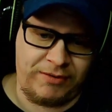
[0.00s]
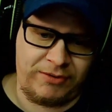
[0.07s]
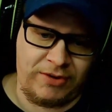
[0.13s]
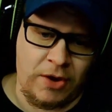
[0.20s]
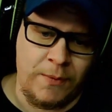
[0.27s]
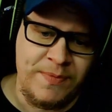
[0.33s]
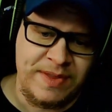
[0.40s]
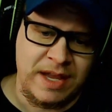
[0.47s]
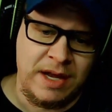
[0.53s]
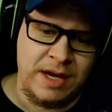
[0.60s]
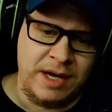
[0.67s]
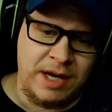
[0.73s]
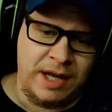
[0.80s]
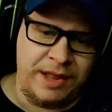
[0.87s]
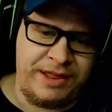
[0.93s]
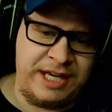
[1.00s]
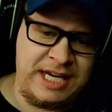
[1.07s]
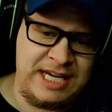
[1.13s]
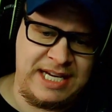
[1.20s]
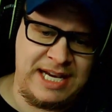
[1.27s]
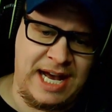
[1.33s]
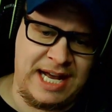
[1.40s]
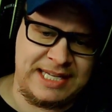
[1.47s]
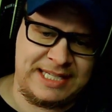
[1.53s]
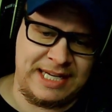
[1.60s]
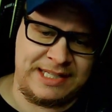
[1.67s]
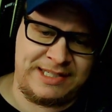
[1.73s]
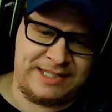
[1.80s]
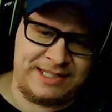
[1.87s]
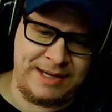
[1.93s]
So
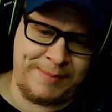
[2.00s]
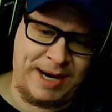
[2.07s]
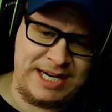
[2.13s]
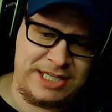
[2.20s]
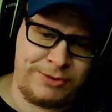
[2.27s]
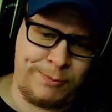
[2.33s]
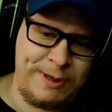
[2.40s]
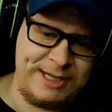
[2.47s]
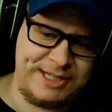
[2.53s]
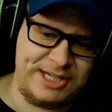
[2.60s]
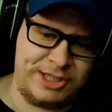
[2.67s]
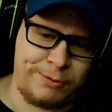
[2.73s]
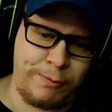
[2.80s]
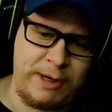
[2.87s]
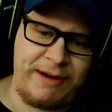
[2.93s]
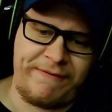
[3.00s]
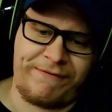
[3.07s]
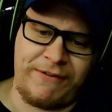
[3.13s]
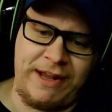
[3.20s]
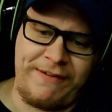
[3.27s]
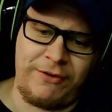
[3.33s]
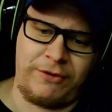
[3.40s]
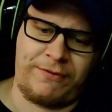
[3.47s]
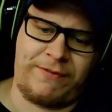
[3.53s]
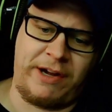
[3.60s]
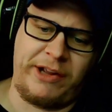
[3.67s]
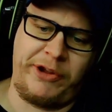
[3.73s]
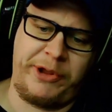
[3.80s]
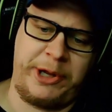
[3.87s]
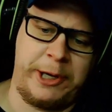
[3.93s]
it's semi-sweet to sweet. Flavors
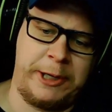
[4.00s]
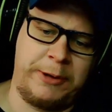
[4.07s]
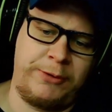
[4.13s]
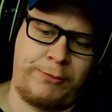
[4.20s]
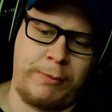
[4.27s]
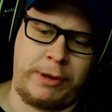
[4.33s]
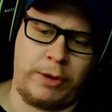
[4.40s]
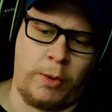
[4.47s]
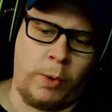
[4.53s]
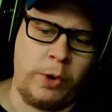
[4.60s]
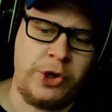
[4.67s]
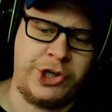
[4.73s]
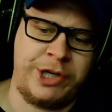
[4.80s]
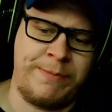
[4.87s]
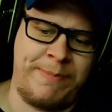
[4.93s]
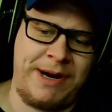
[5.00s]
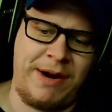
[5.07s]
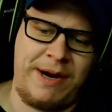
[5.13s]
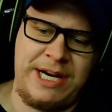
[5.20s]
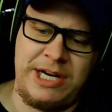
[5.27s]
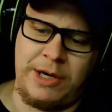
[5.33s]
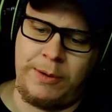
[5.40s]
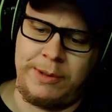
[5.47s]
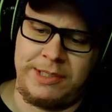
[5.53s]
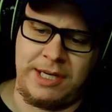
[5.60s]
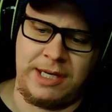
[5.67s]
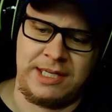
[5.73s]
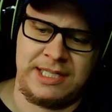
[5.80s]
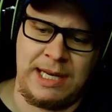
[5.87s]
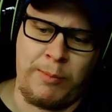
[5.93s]
follow the nose with orange and berry notes.
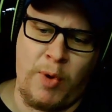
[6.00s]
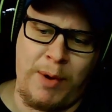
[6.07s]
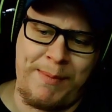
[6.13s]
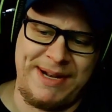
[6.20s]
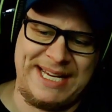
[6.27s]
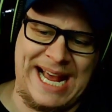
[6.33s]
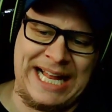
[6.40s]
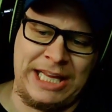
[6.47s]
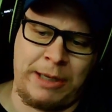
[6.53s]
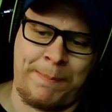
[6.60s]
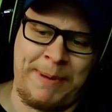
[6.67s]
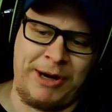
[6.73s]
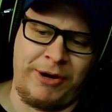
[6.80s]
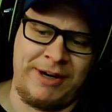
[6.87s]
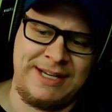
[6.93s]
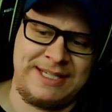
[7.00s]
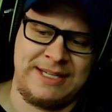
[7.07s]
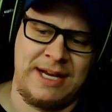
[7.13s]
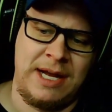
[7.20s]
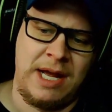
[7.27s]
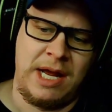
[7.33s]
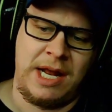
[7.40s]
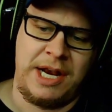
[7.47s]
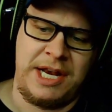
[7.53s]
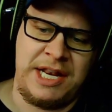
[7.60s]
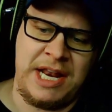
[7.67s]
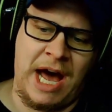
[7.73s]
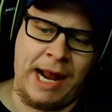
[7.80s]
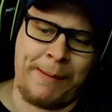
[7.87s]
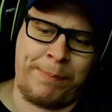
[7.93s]
Somewhat metallic bitterness.
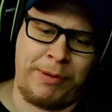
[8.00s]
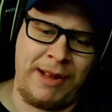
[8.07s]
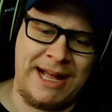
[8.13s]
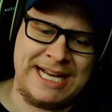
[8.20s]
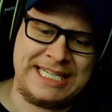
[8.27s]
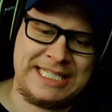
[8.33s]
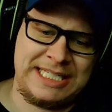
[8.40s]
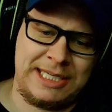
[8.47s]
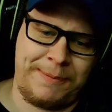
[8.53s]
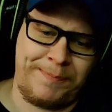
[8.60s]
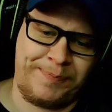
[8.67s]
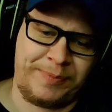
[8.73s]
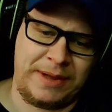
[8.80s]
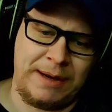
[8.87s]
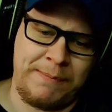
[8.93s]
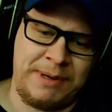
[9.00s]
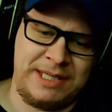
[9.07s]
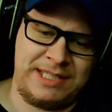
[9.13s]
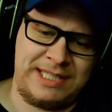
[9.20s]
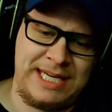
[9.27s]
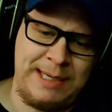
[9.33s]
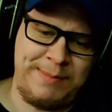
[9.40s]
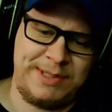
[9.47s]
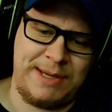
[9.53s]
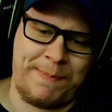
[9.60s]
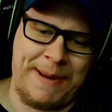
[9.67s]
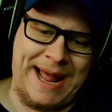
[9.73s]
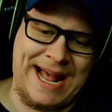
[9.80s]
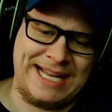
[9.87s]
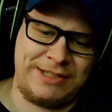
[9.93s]
Not a plus, but seems to
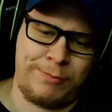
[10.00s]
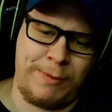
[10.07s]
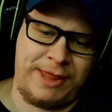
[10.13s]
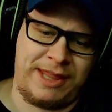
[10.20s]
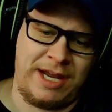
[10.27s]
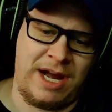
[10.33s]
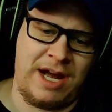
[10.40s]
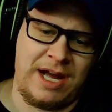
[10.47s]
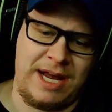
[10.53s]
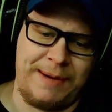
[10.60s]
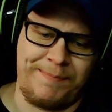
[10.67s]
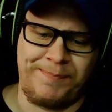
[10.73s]
pass with time.